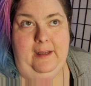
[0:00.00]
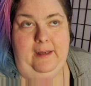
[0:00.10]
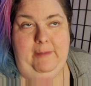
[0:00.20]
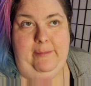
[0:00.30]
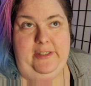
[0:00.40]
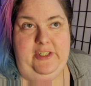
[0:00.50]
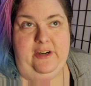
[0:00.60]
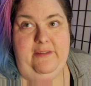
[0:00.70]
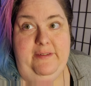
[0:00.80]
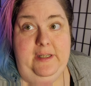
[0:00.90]
and maybe
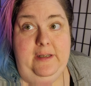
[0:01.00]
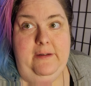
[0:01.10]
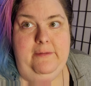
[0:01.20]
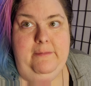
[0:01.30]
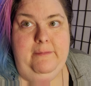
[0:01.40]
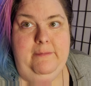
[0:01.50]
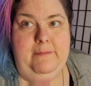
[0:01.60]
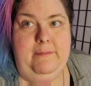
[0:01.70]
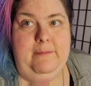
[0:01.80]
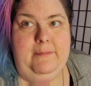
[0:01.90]
share the video
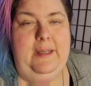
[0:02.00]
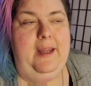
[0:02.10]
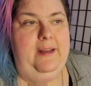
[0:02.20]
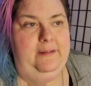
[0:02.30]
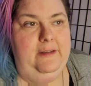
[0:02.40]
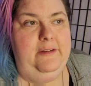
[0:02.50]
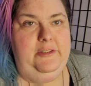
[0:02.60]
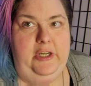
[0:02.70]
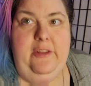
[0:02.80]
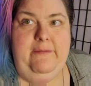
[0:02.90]
yeah no
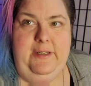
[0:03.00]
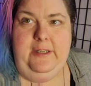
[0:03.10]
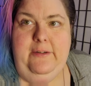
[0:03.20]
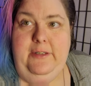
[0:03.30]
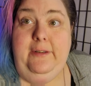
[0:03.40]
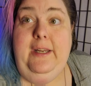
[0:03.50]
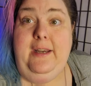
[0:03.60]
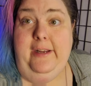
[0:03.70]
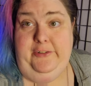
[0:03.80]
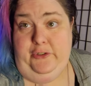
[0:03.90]
share the video you get an
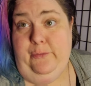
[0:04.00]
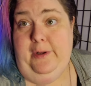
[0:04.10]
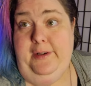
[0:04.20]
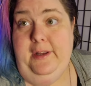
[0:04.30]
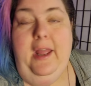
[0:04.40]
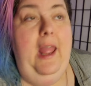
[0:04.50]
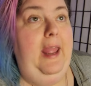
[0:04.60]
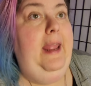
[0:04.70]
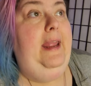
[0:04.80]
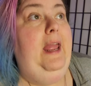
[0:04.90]
extra one
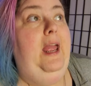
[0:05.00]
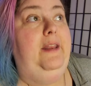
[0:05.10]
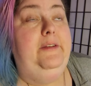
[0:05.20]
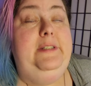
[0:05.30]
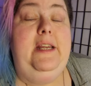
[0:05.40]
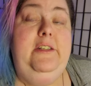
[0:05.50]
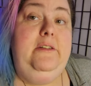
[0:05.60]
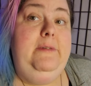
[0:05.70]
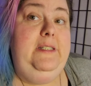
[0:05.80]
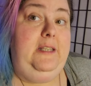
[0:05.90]
hey and those
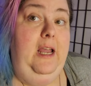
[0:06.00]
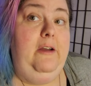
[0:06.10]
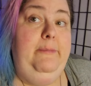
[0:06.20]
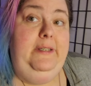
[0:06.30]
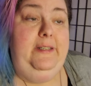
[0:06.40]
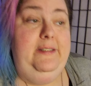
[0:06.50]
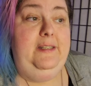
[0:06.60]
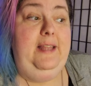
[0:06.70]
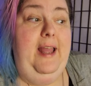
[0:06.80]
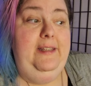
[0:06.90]
extra ones count because the
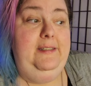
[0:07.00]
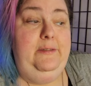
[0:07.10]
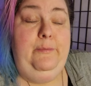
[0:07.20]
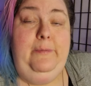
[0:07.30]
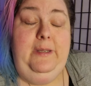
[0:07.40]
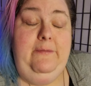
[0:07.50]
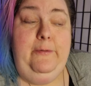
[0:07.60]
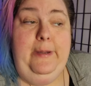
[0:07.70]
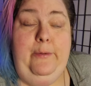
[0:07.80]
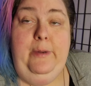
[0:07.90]
last
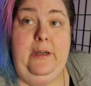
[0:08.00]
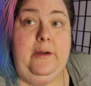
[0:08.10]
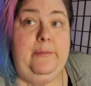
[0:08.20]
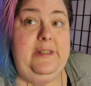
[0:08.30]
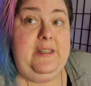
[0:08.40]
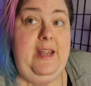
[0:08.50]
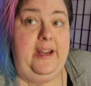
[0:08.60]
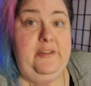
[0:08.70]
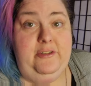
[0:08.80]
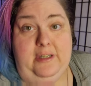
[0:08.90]
giveaway winner was an
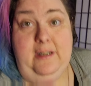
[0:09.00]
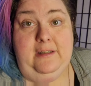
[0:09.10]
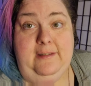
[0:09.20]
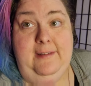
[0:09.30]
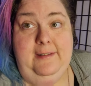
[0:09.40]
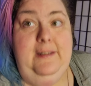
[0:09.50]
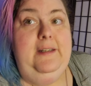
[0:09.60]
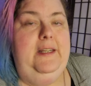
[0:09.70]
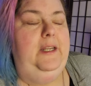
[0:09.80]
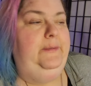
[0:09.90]
extra
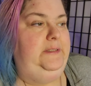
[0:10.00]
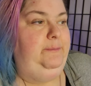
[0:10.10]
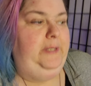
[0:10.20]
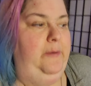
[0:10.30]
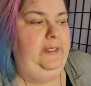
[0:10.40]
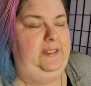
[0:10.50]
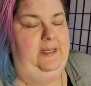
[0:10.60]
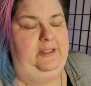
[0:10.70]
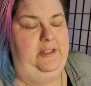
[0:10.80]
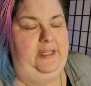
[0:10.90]
it was a bonus
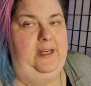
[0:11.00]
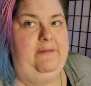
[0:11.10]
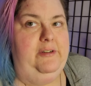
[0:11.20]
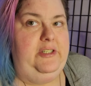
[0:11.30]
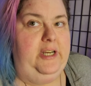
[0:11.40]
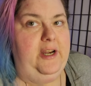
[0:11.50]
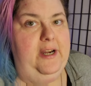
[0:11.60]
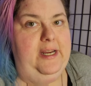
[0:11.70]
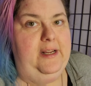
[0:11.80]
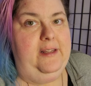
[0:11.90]
entry for
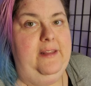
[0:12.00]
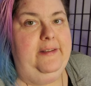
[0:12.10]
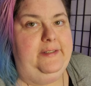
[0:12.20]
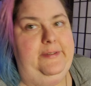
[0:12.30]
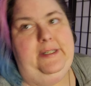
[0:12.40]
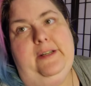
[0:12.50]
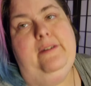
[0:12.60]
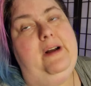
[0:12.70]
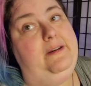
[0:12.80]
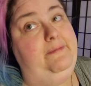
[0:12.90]
sharing this
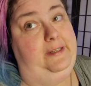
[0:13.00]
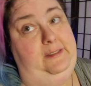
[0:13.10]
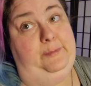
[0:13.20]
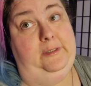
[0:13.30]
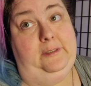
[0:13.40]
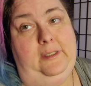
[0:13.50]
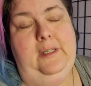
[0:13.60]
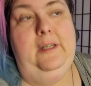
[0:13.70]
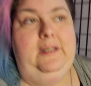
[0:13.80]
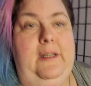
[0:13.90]
video on Facebook
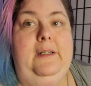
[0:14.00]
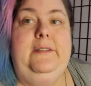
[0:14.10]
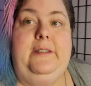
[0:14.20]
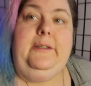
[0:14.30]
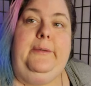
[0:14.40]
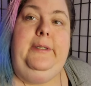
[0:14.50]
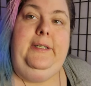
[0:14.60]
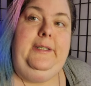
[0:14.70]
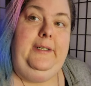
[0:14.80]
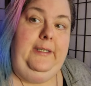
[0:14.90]
so
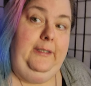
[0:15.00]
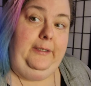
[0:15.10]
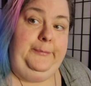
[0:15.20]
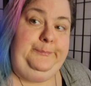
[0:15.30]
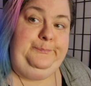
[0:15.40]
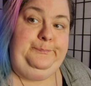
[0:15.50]
you know